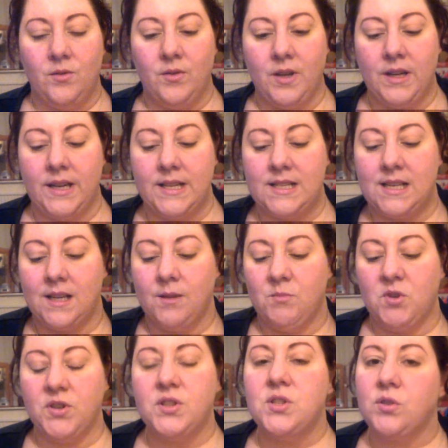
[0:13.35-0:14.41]
Right, I'm
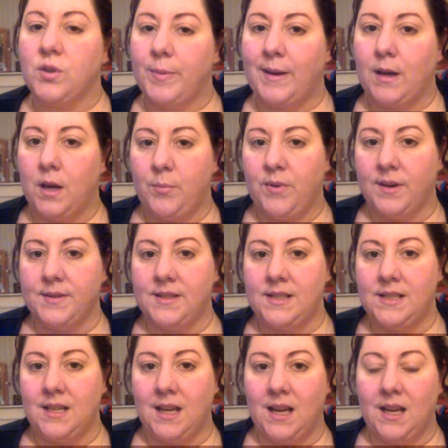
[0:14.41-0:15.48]
going to talk about eyebrows
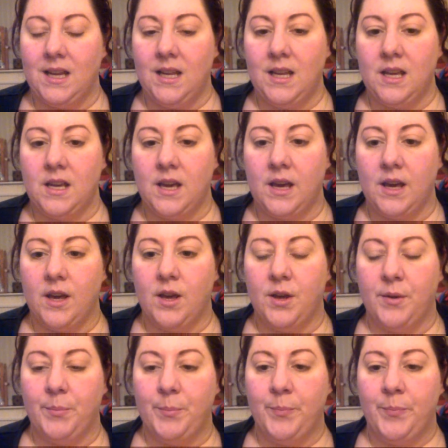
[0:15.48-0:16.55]
today.
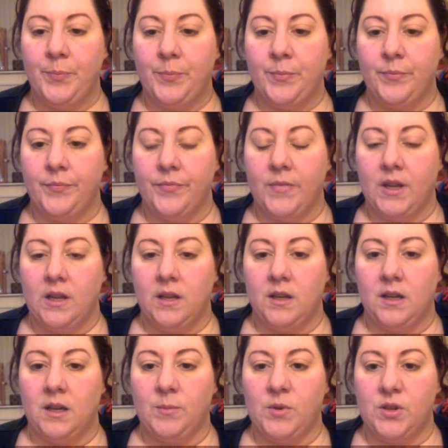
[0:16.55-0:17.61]

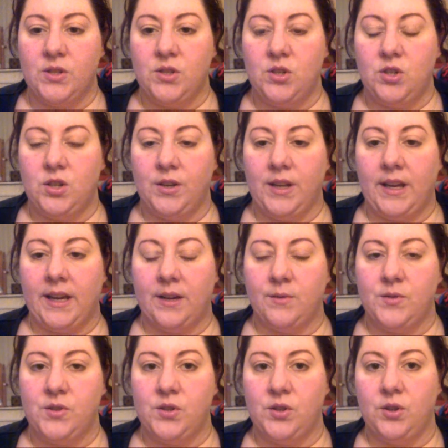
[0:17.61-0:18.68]
I'm going to show you how
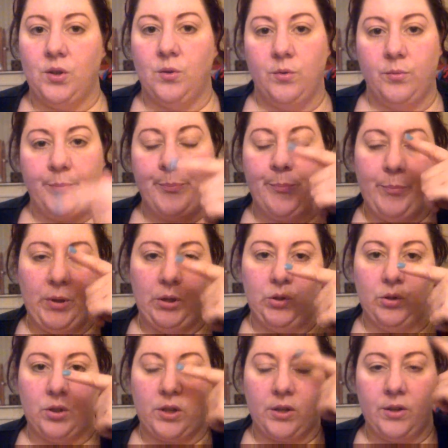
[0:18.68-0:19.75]
to
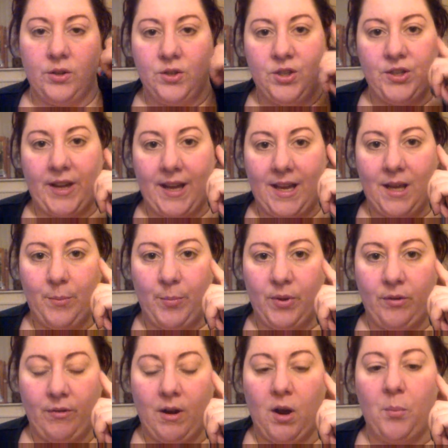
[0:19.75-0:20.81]
pluck and
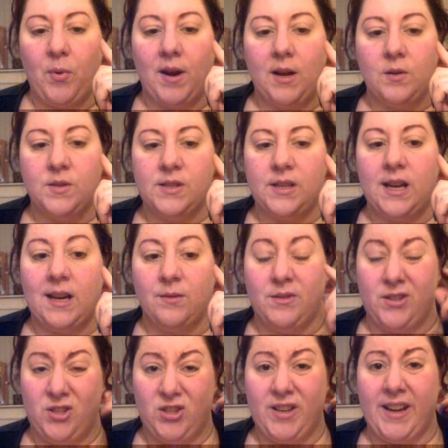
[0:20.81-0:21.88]
shape your eyebrows and how
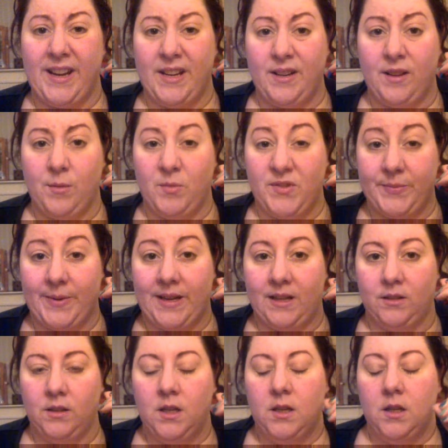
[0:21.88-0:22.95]
to shape them as
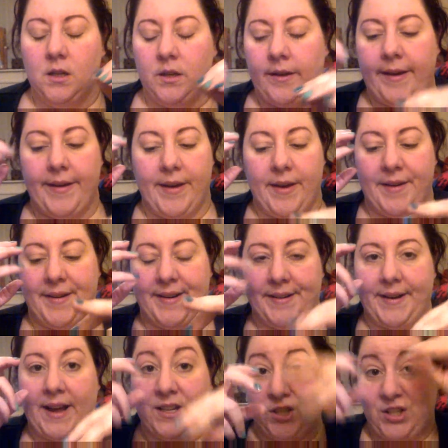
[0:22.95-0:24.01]
well,
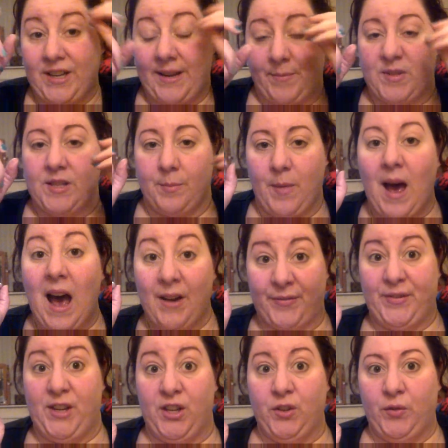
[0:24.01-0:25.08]
and add shape to them
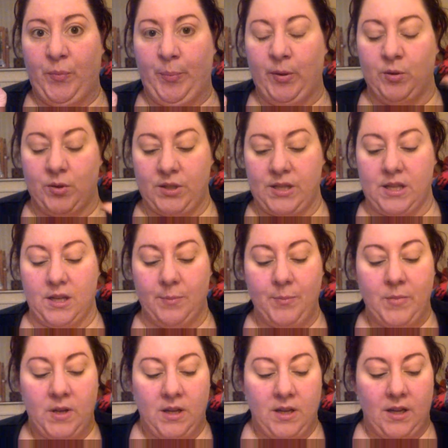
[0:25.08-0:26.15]
after you've plucked
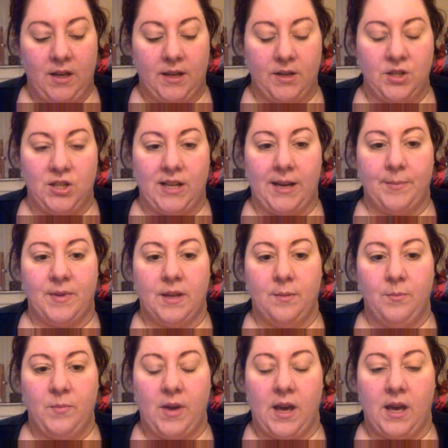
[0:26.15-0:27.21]
them and shaped
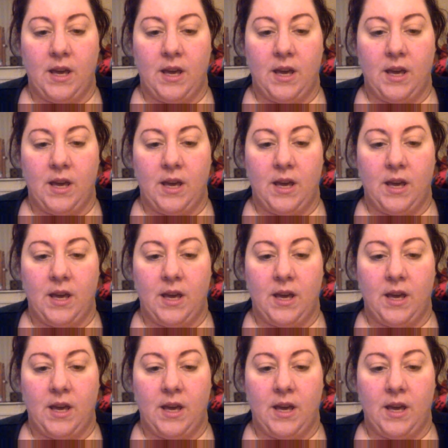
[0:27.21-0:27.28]
them.